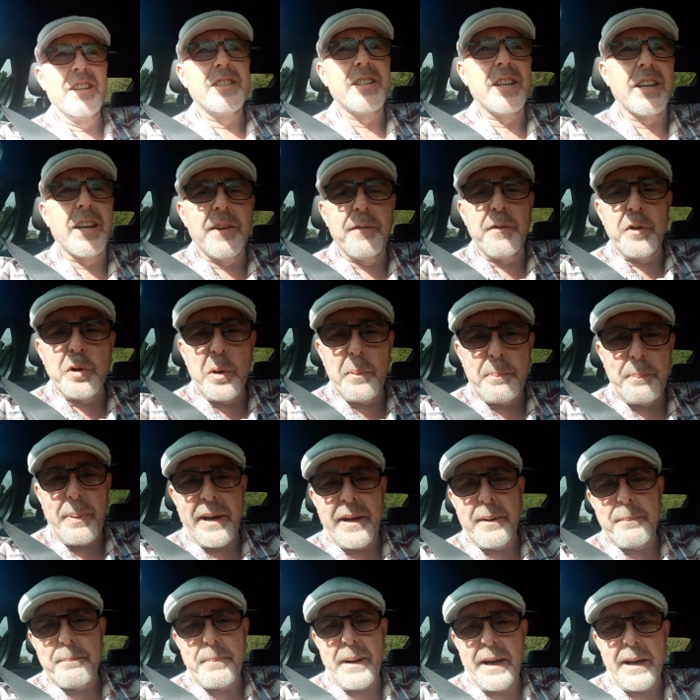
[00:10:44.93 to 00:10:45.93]
to give you a
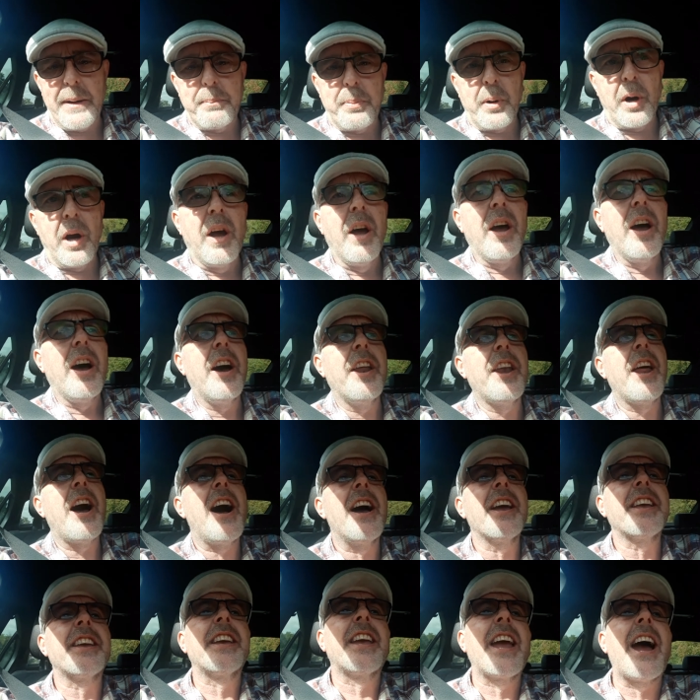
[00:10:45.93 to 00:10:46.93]
pen and paper. And
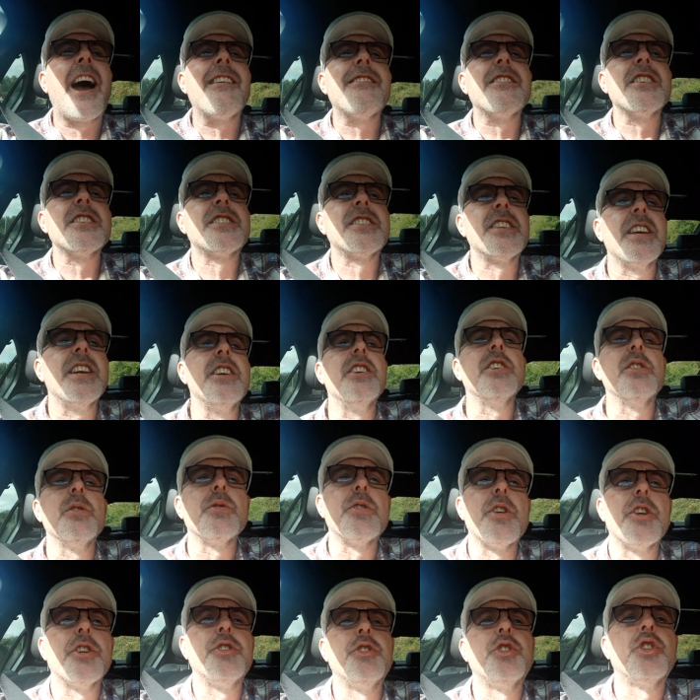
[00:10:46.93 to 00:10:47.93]
I guarantee
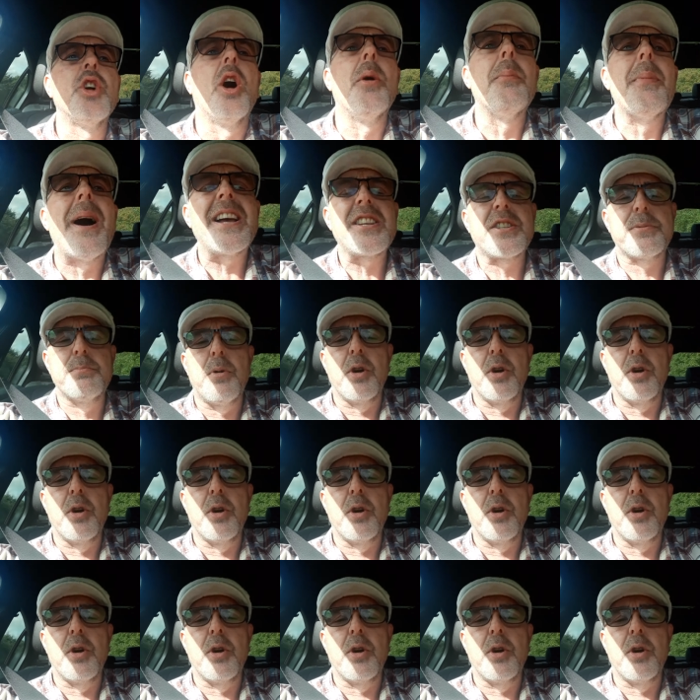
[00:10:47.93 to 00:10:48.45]
you the dumbass